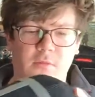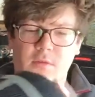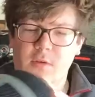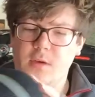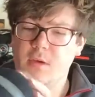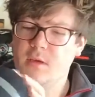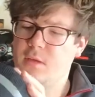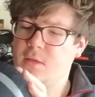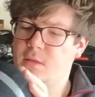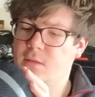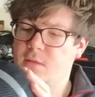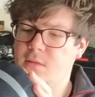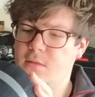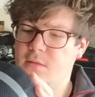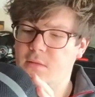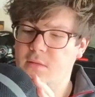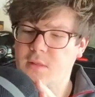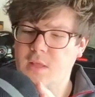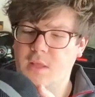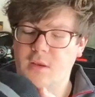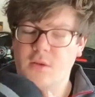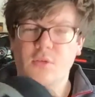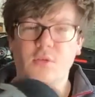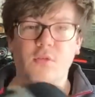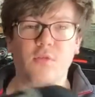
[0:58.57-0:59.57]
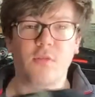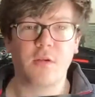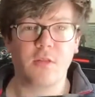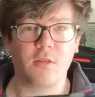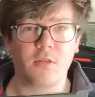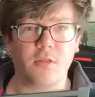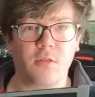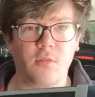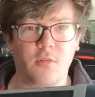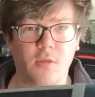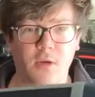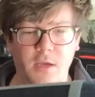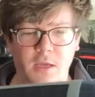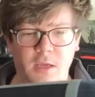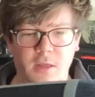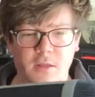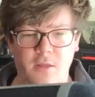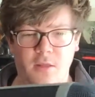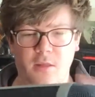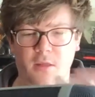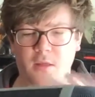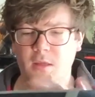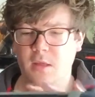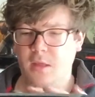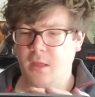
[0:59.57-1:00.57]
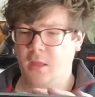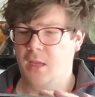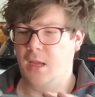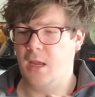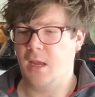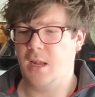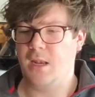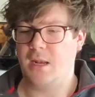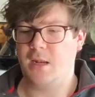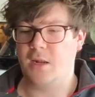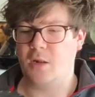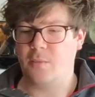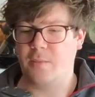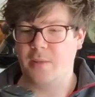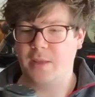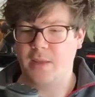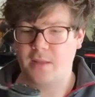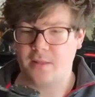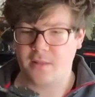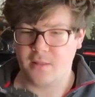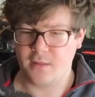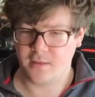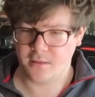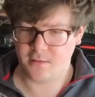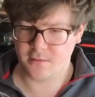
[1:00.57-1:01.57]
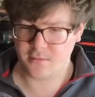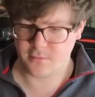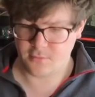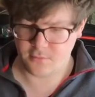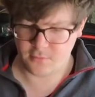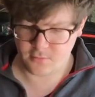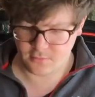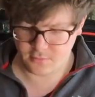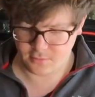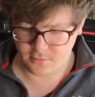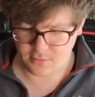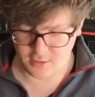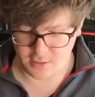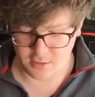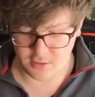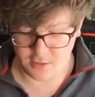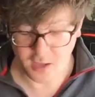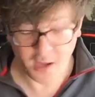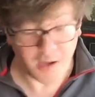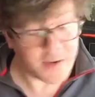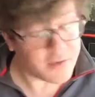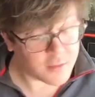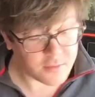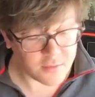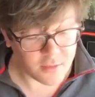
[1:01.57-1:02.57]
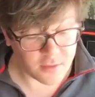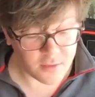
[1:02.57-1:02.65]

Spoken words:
very technical reasons why it is a little bigger there. Things that I don't